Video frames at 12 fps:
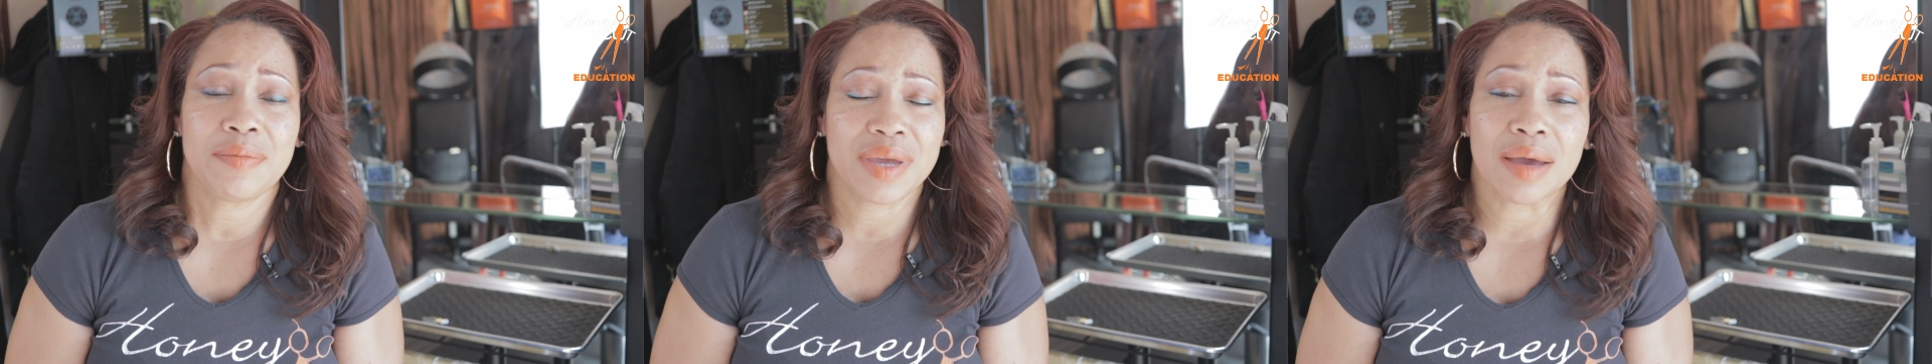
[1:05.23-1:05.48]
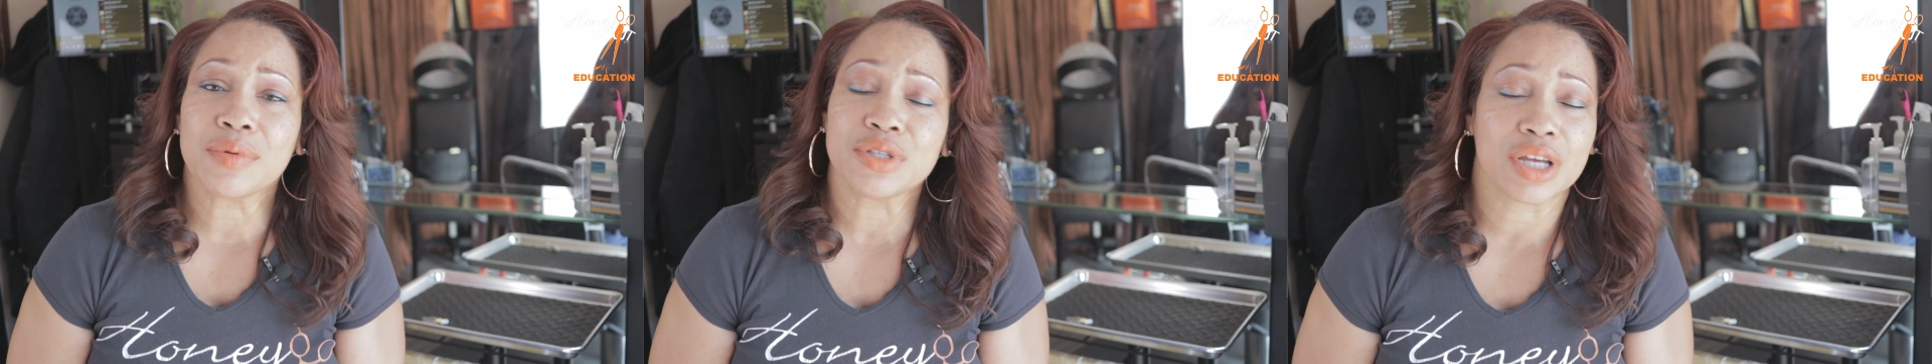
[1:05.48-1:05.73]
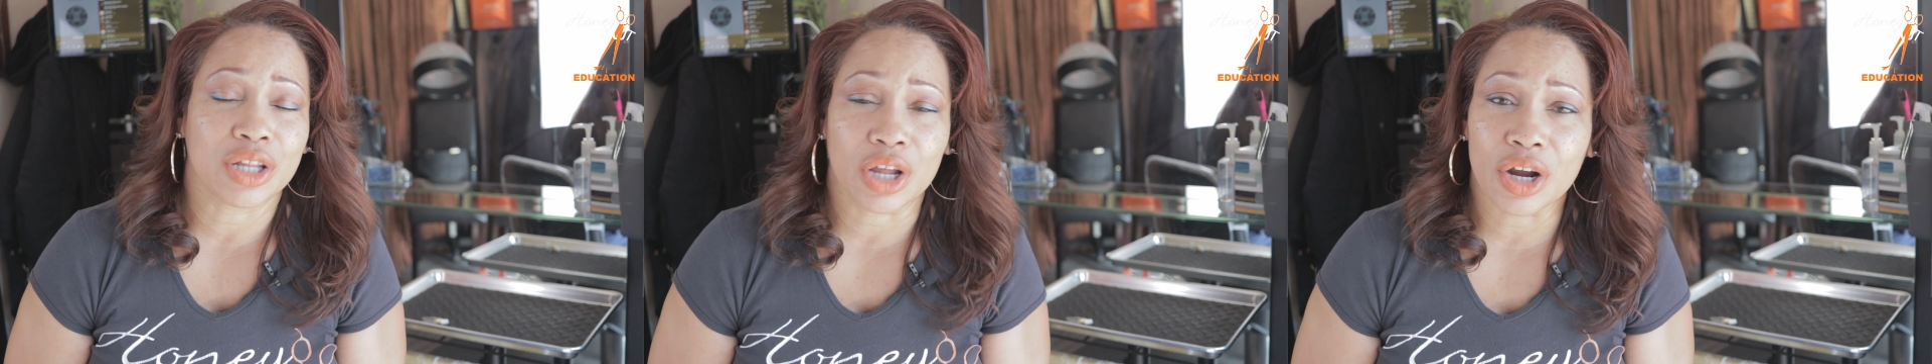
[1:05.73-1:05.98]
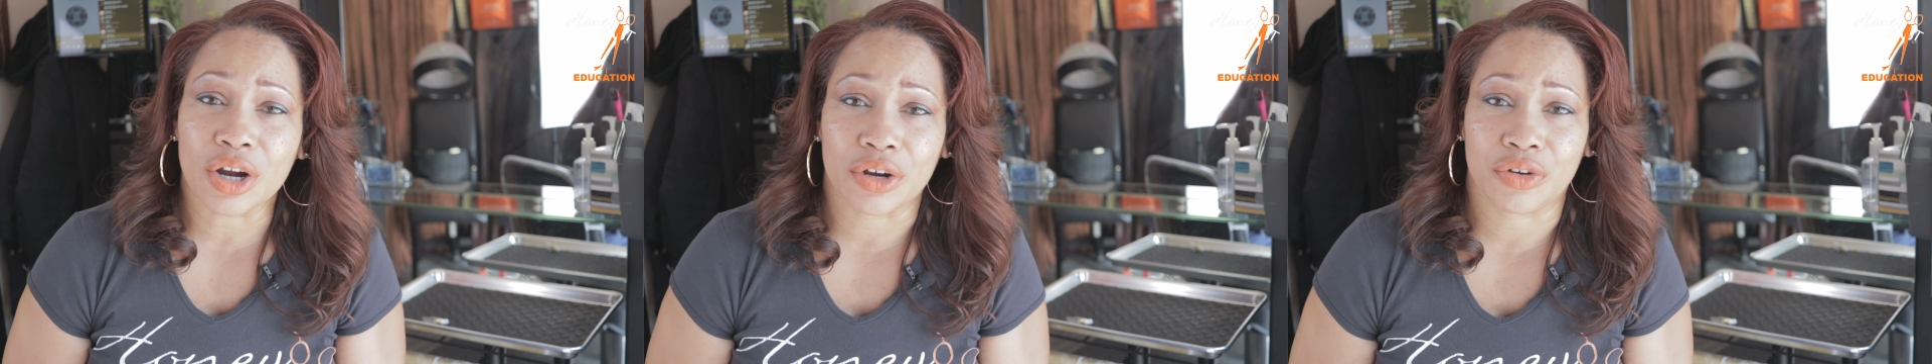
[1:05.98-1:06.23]
be able to
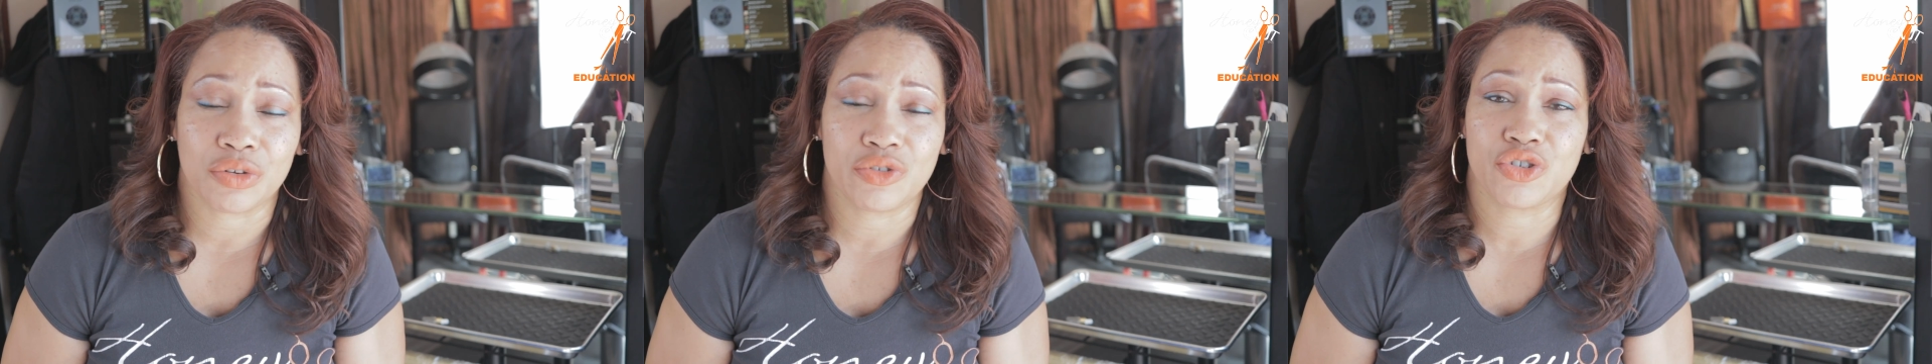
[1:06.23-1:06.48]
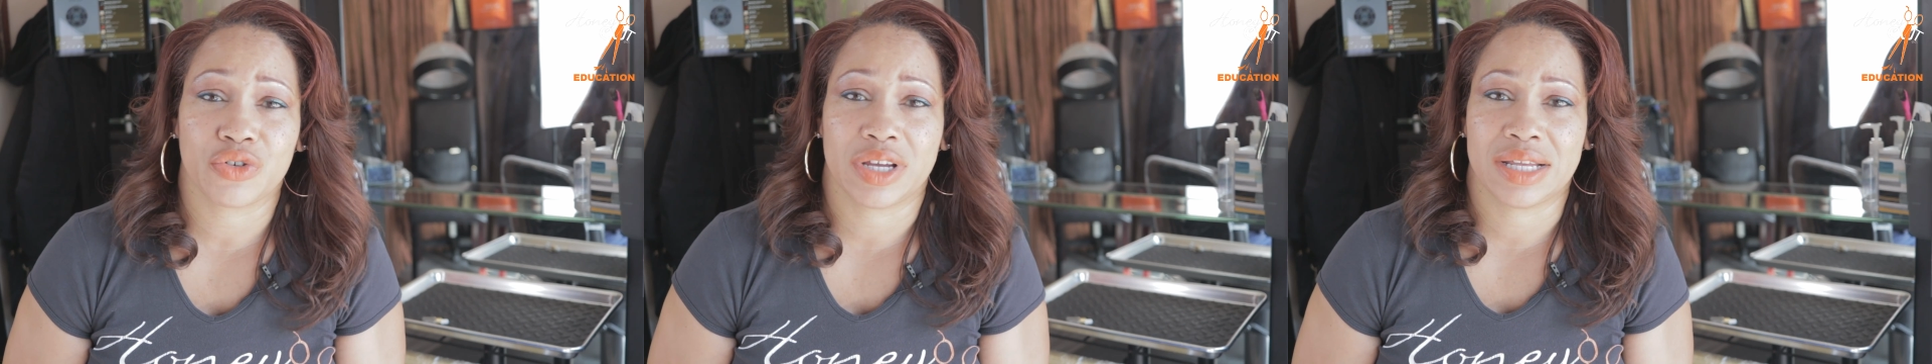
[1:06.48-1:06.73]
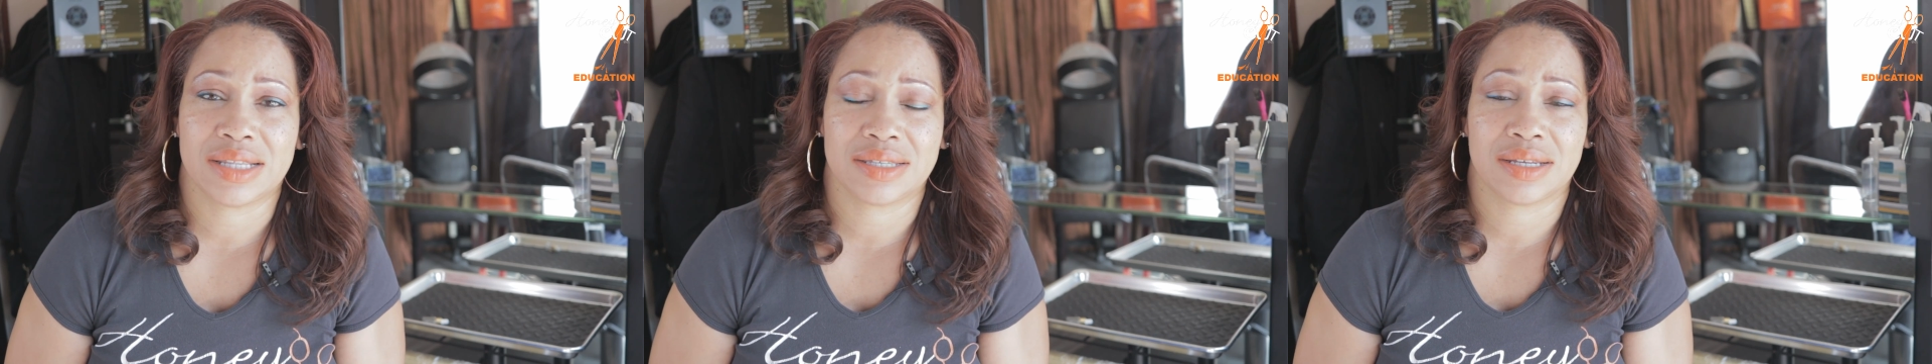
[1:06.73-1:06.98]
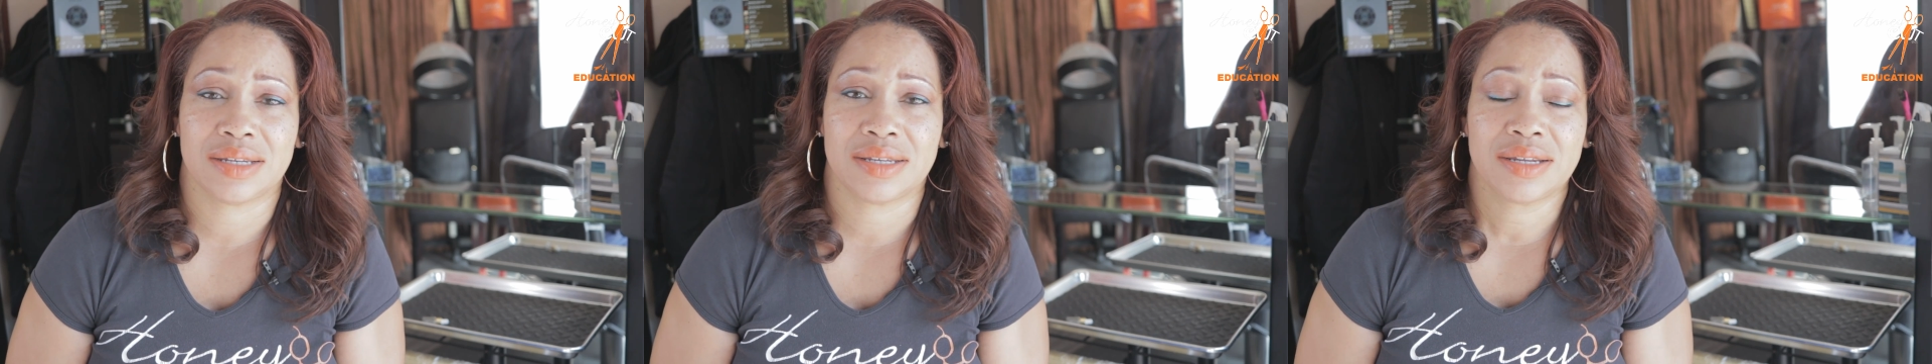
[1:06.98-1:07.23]
learn new
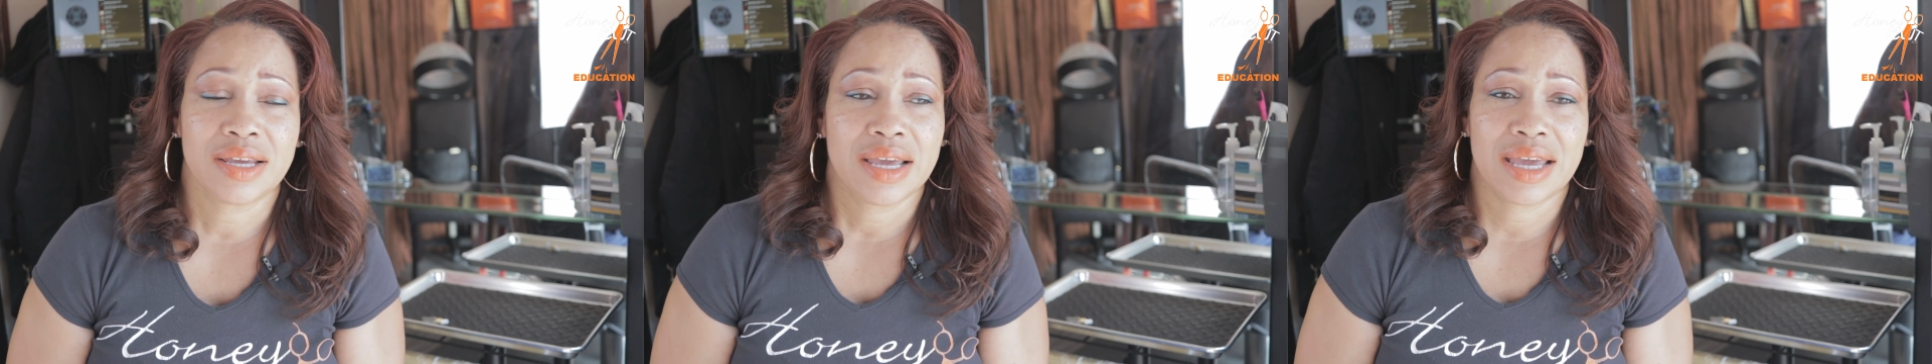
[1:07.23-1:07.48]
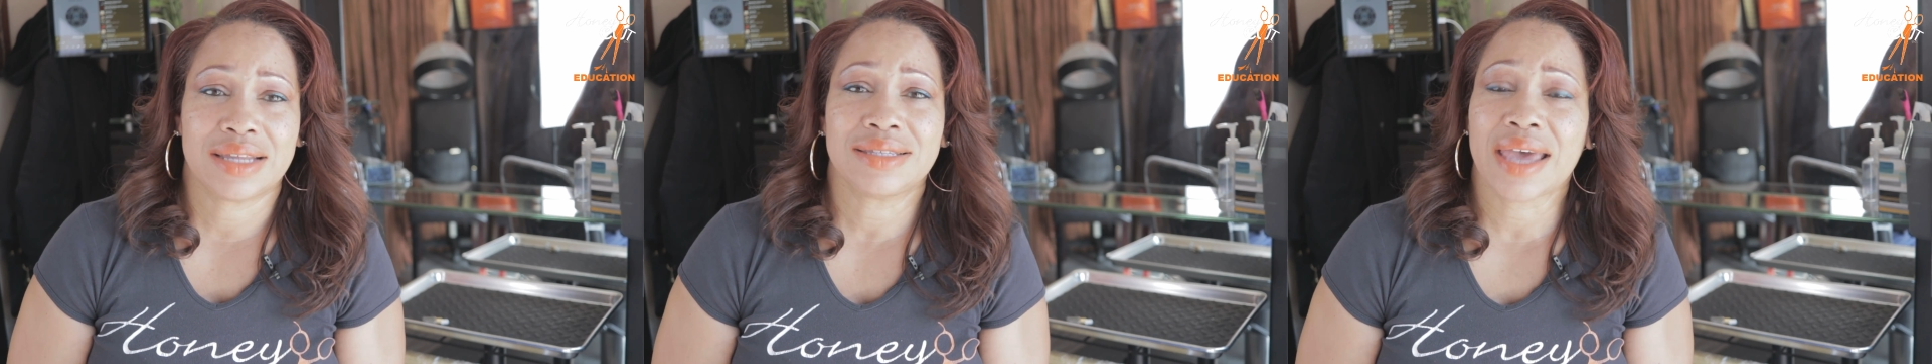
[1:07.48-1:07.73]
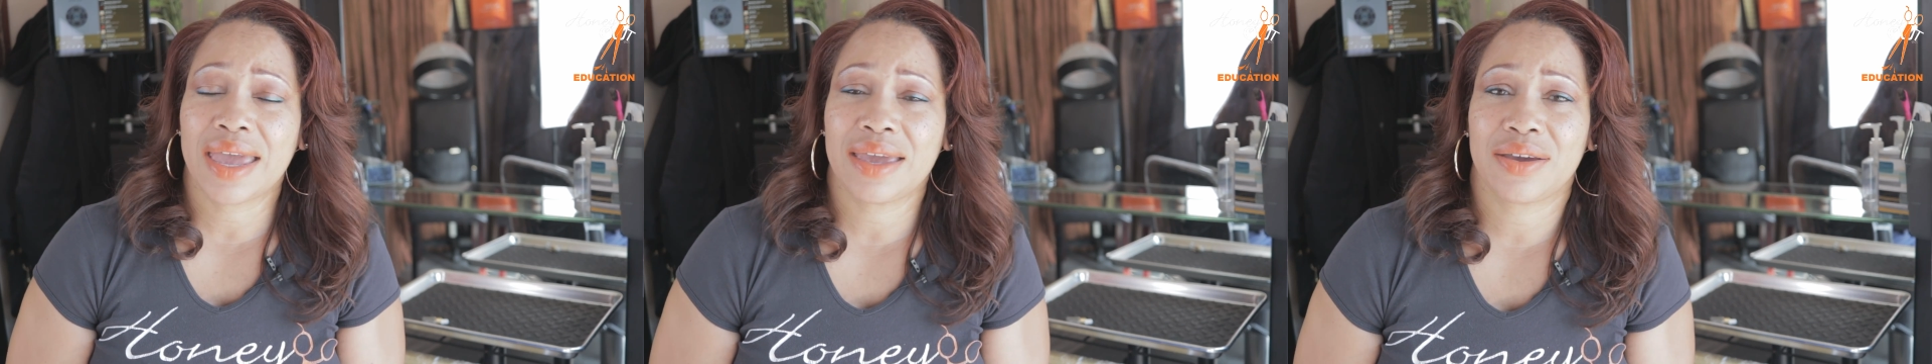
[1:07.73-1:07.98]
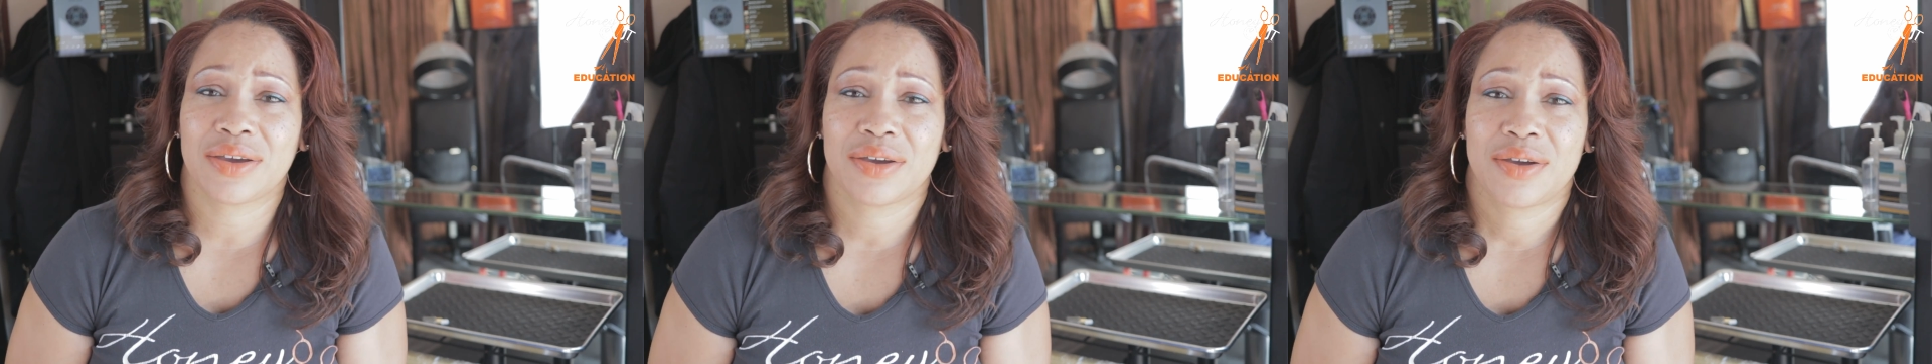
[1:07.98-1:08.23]
trends and, and
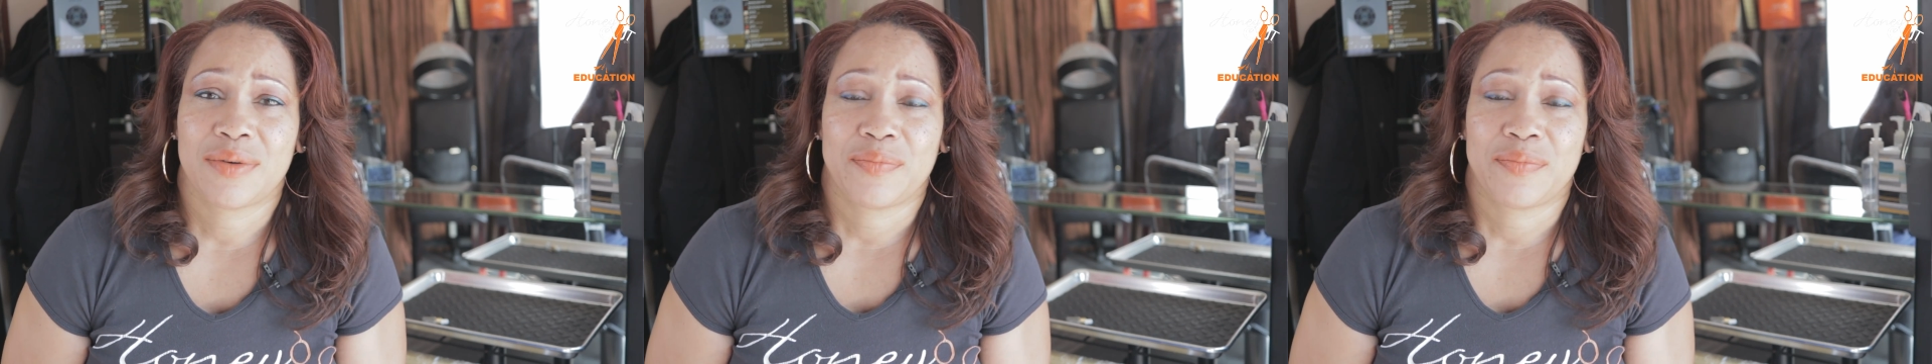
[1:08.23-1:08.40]
take